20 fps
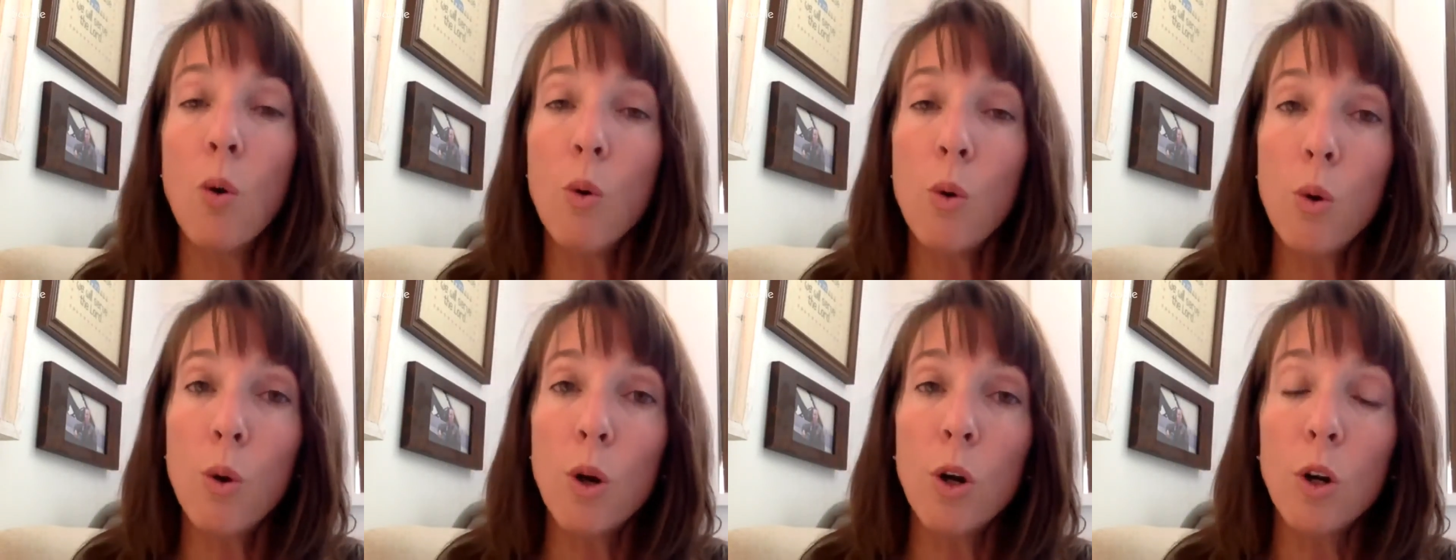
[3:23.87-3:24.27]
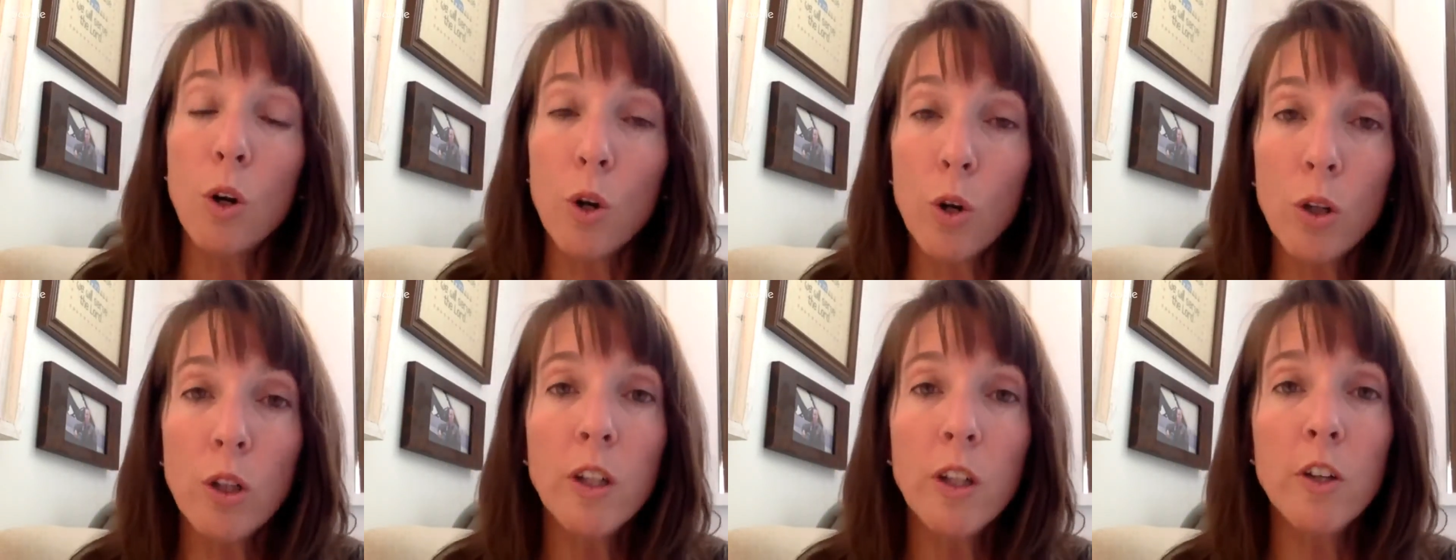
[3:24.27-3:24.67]

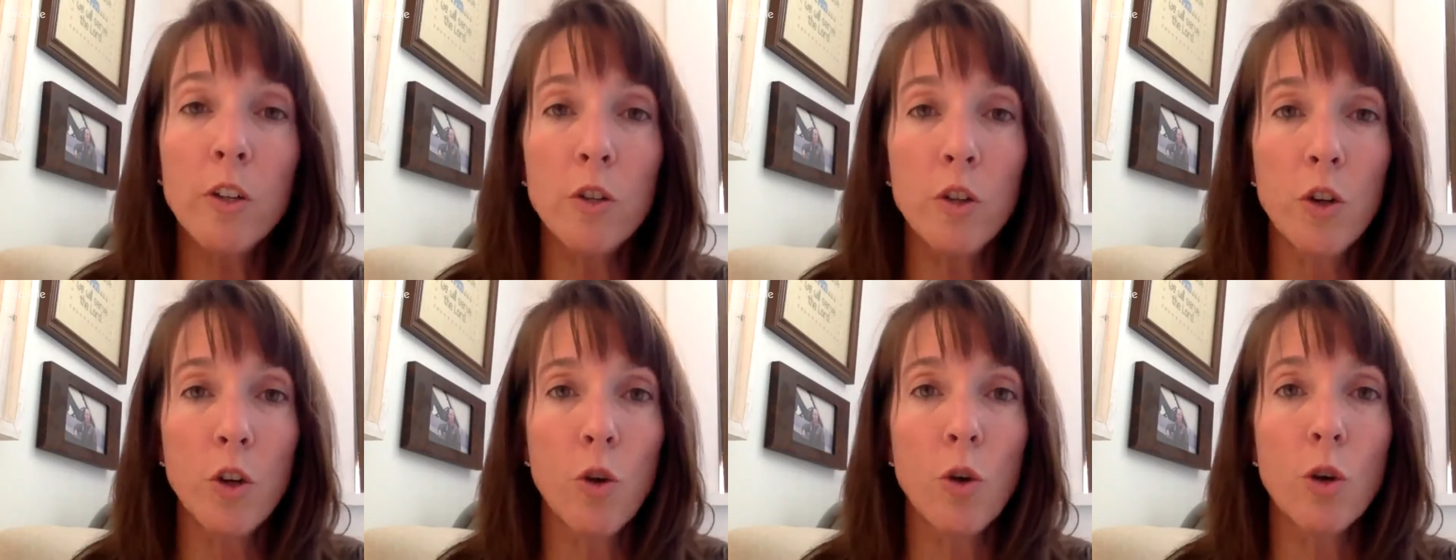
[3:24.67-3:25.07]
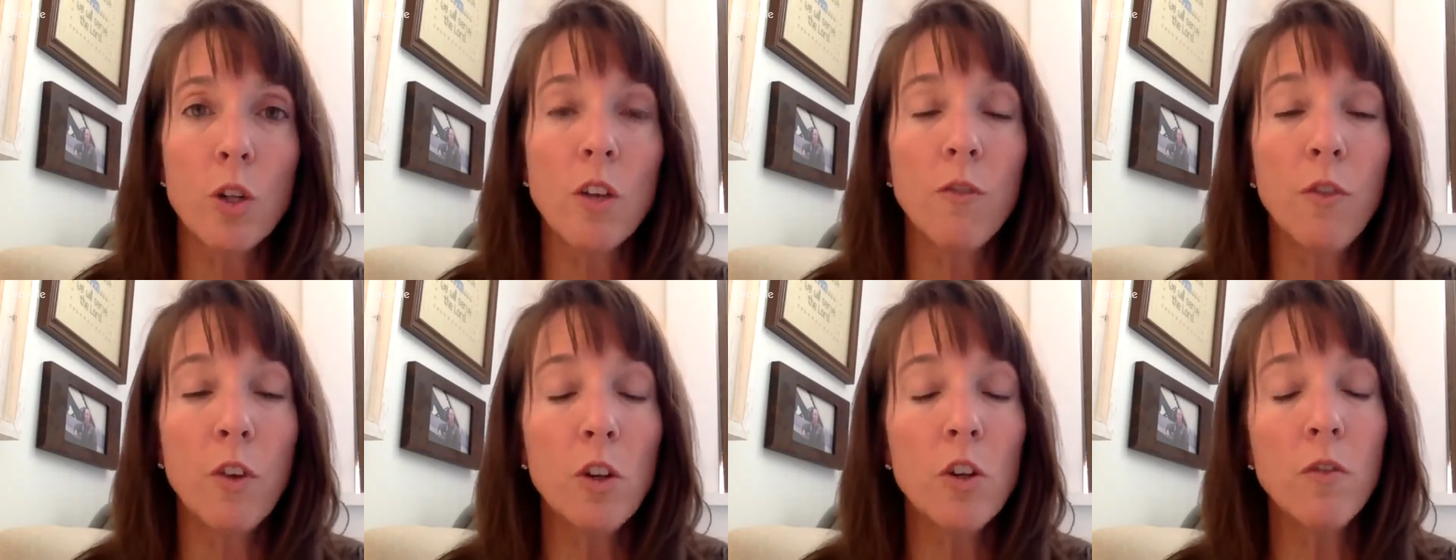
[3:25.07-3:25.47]
Or earlier in your
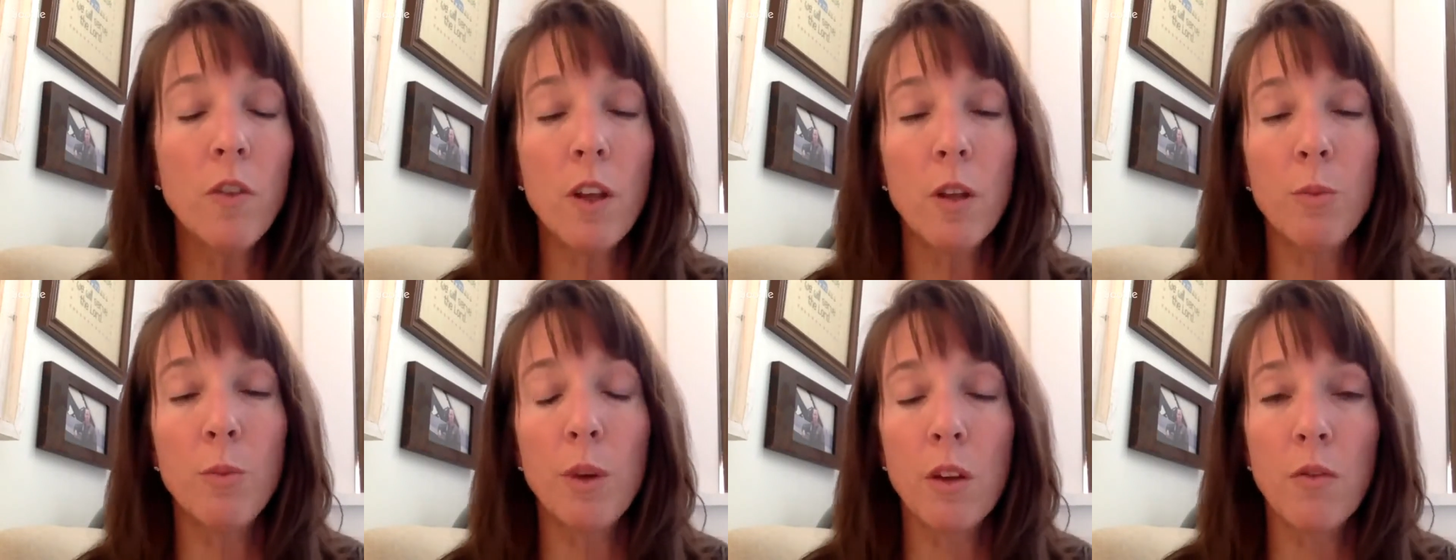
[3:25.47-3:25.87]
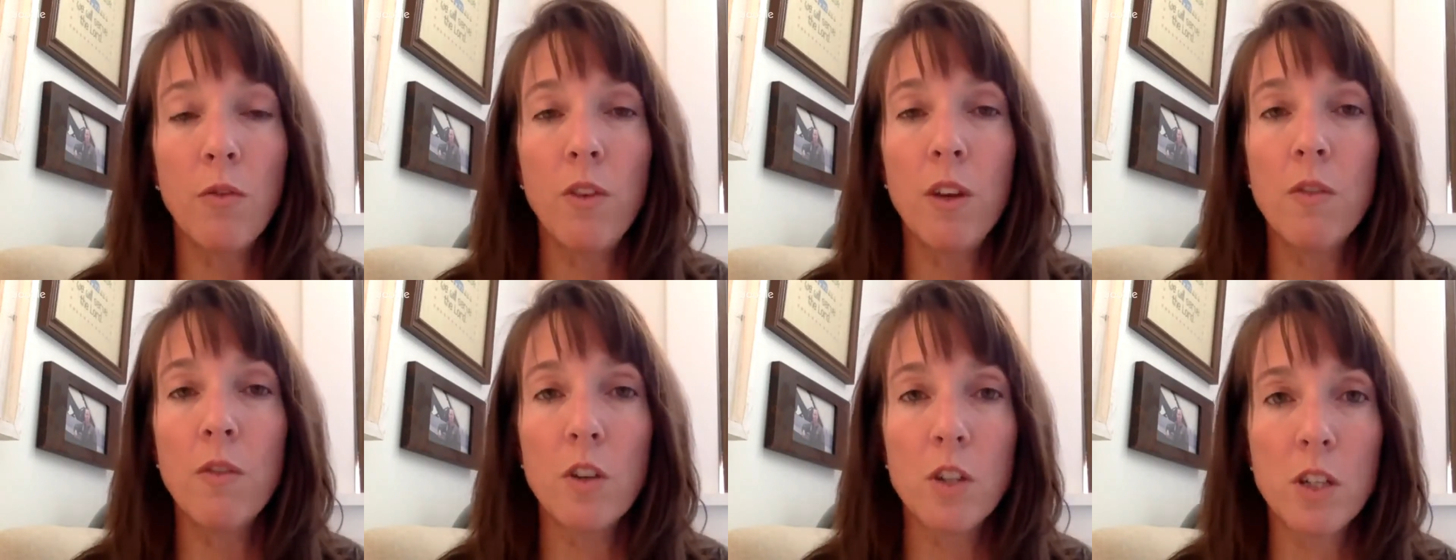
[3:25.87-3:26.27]
course, if you're developing
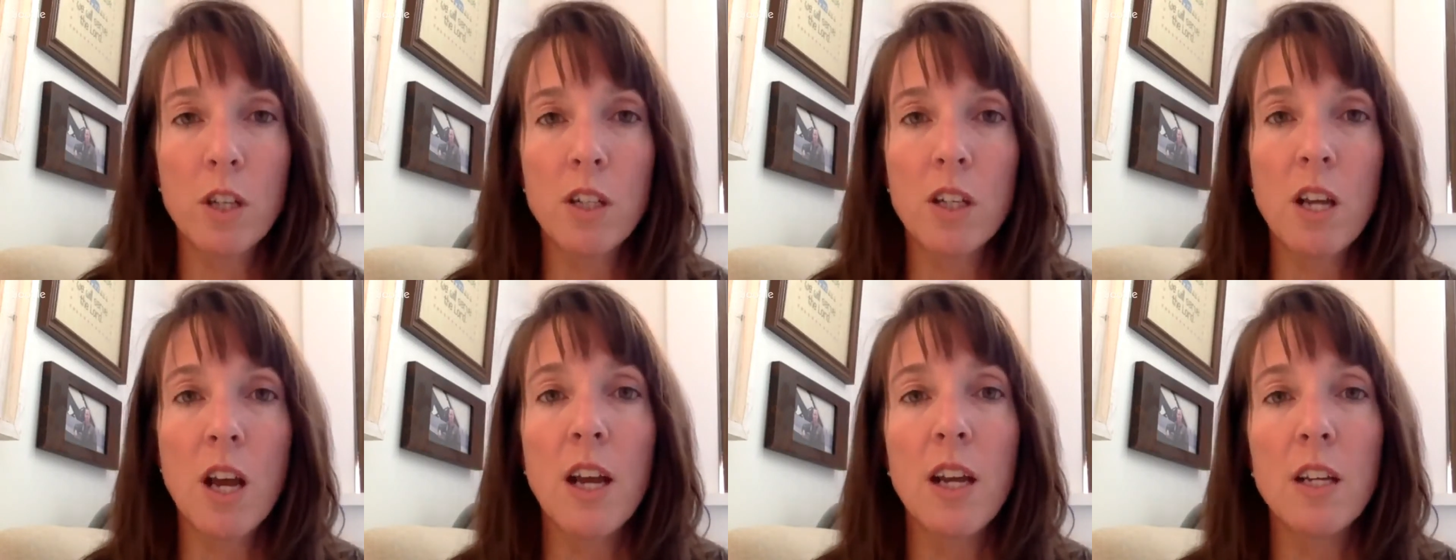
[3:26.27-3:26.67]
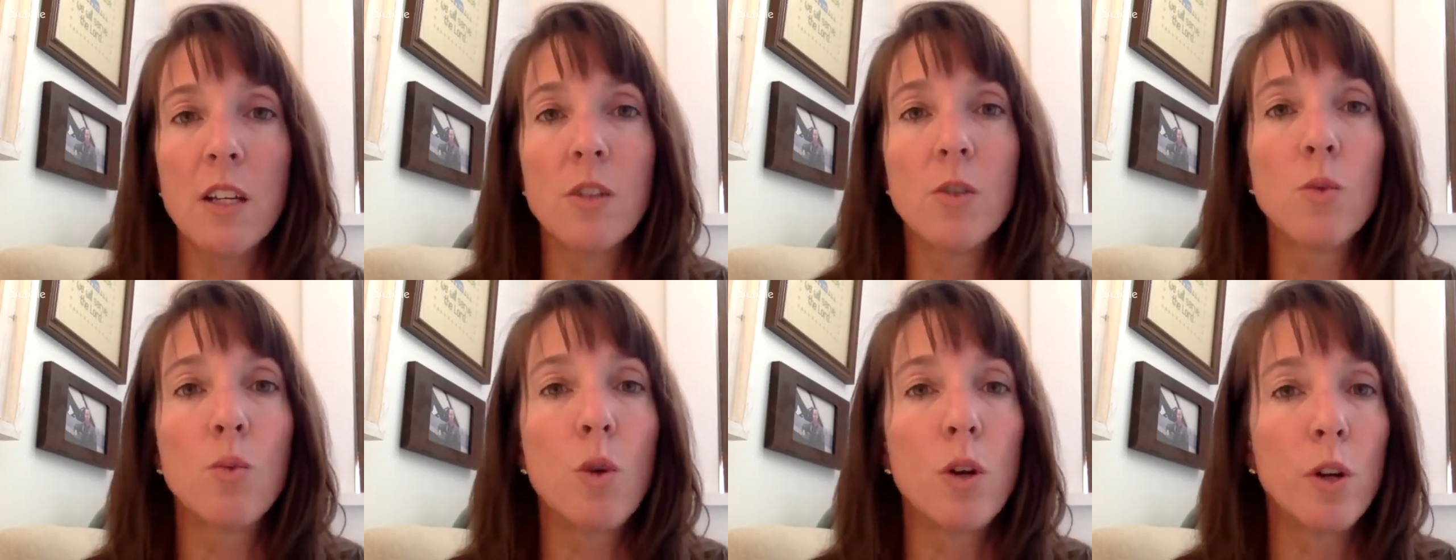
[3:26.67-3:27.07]
fevers as high
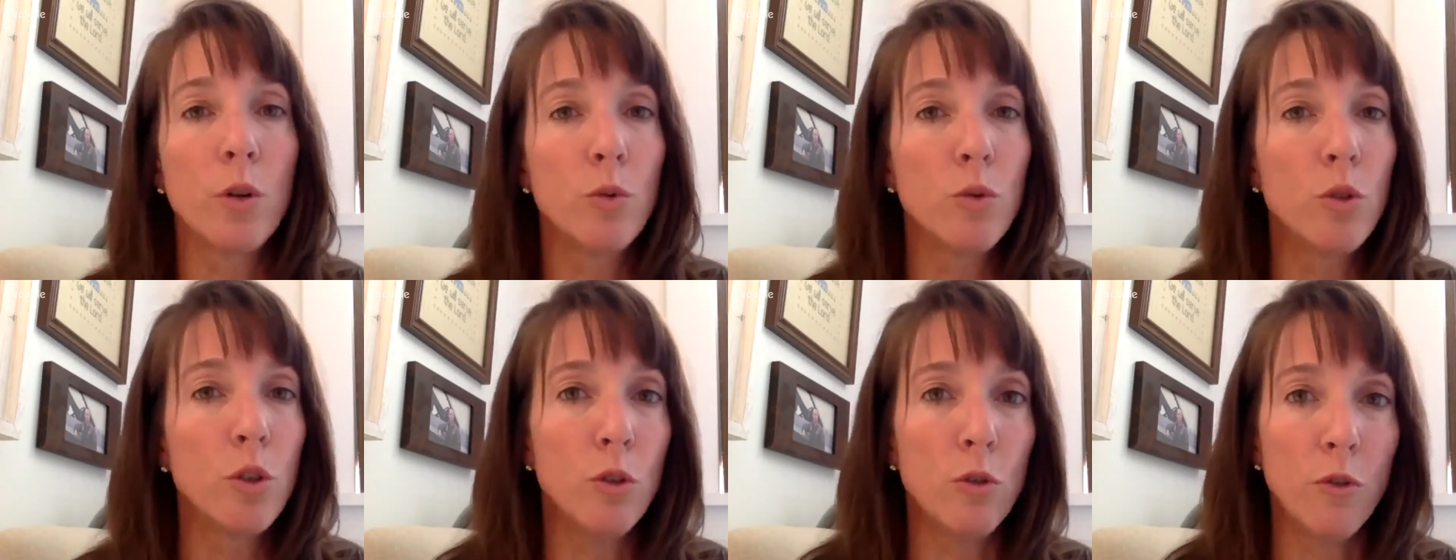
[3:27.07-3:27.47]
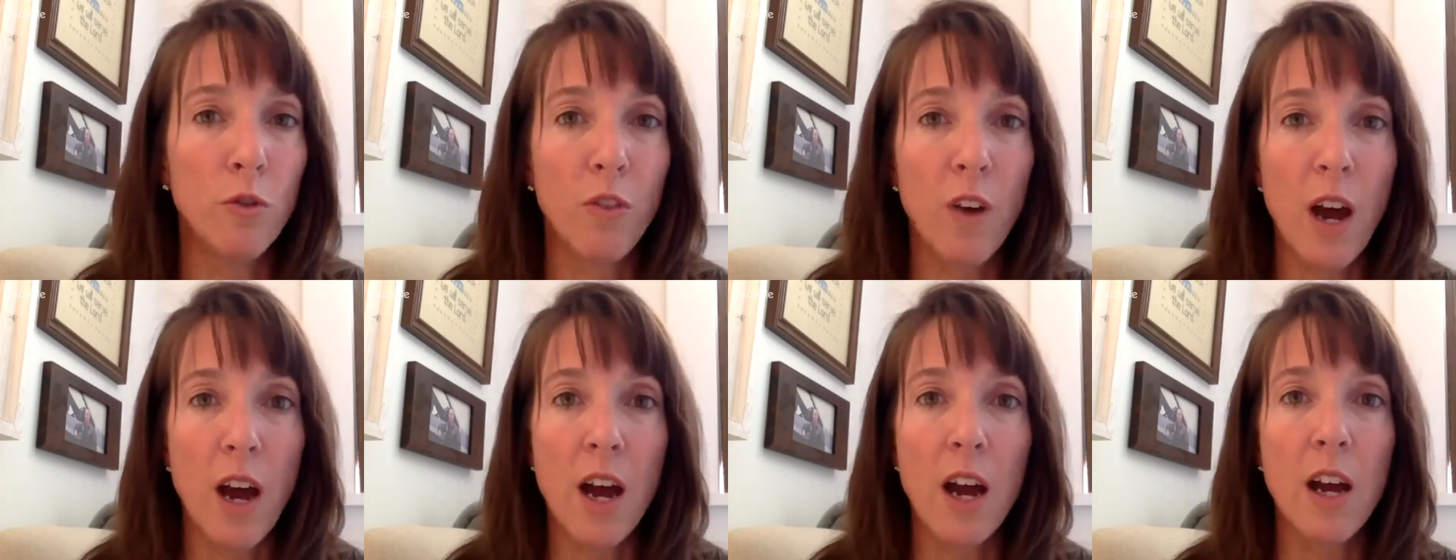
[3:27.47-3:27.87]
as
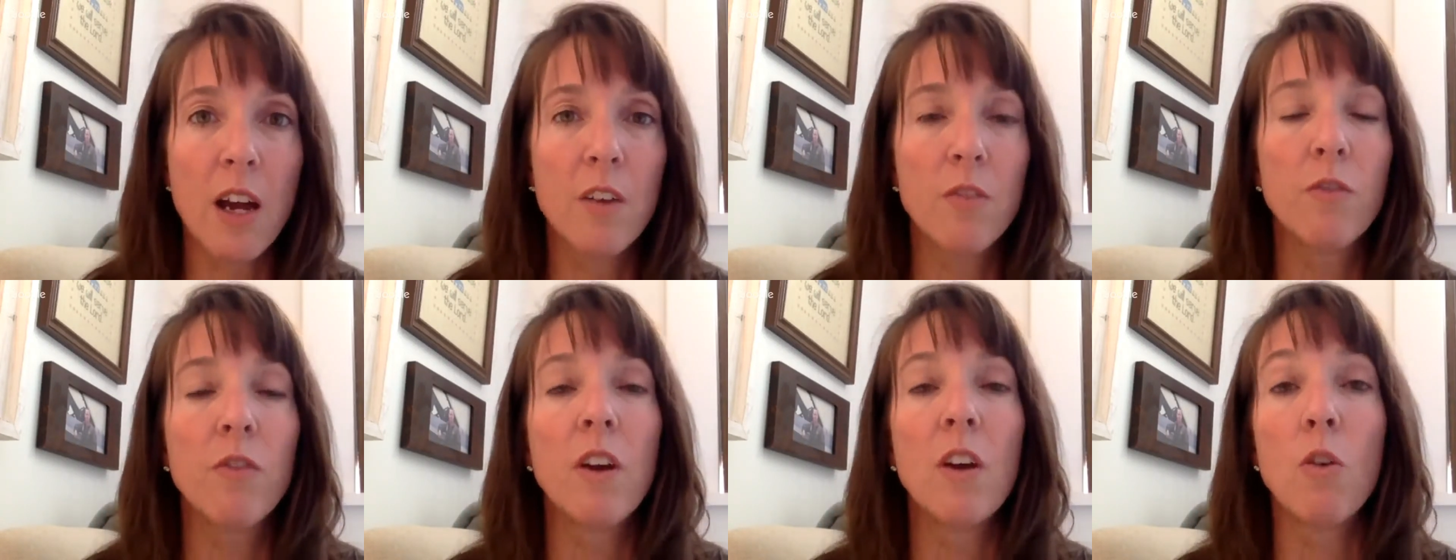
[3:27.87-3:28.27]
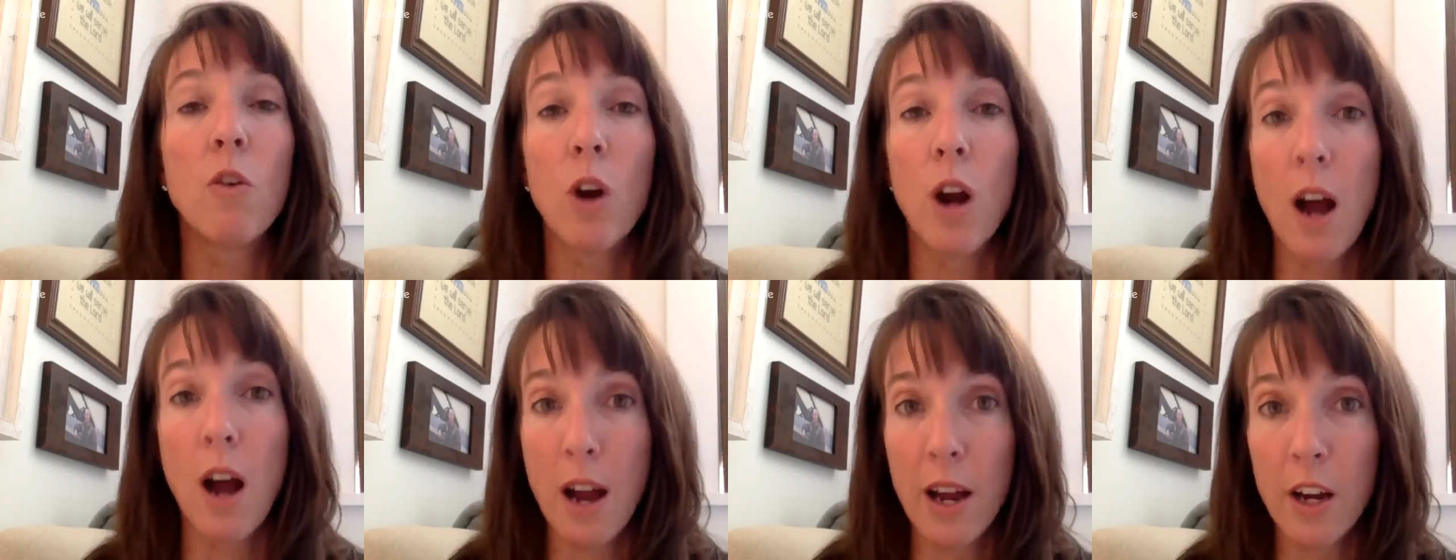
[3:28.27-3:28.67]
102.5 or
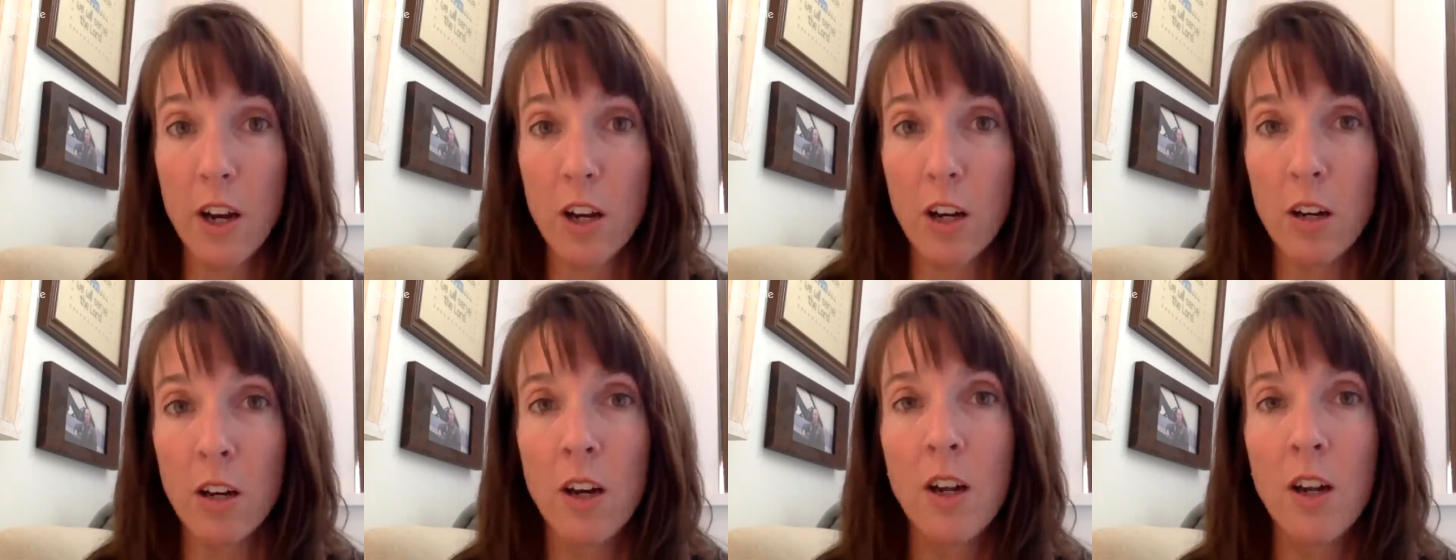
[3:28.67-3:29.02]
higher,